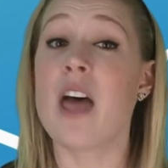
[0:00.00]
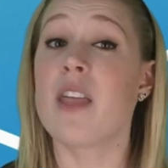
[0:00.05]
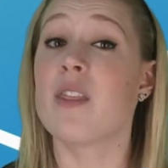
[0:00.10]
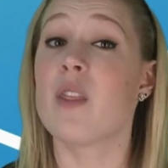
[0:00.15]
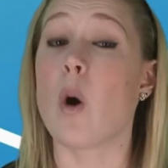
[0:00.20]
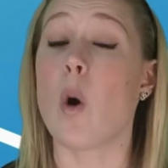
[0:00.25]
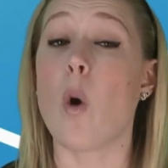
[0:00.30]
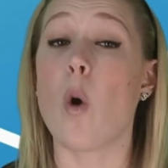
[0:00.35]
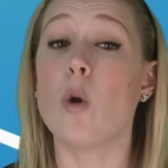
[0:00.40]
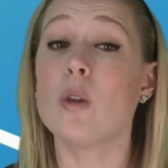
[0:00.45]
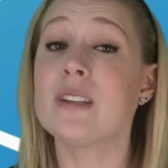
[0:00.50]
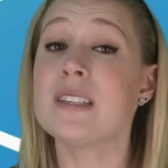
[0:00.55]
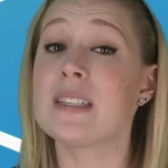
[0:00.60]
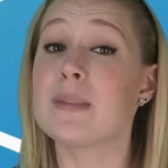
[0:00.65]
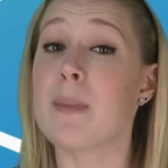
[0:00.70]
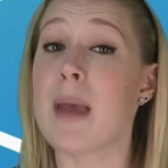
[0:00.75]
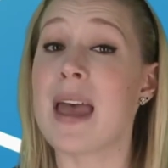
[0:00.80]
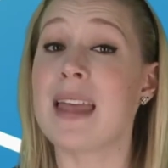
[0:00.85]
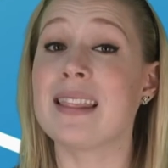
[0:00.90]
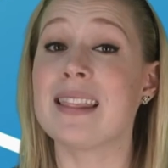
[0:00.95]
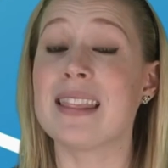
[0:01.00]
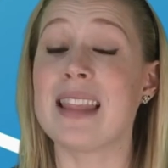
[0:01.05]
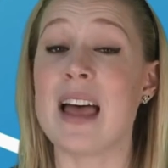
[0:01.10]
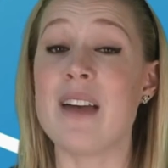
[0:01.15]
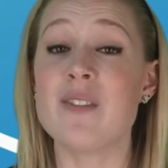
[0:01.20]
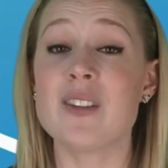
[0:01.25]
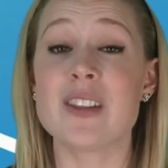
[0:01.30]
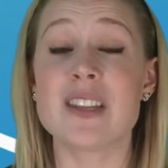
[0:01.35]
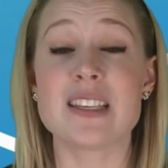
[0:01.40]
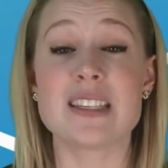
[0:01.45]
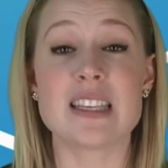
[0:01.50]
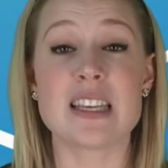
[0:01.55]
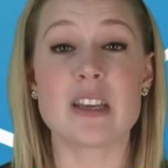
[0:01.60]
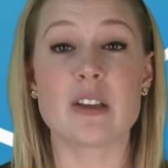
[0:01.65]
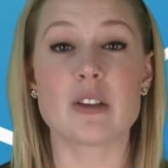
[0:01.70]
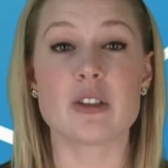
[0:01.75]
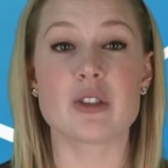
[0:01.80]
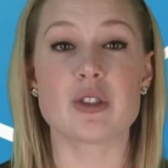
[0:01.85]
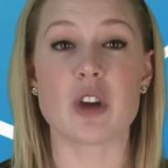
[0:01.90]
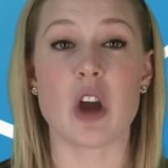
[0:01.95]
the oldest man left in the
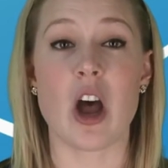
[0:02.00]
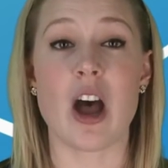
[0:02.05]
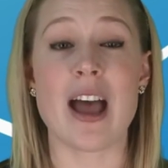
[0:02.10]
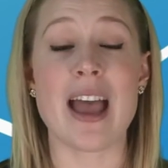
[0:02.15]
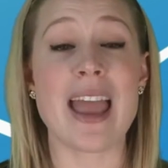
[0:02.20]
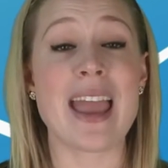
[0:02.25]
singles draw,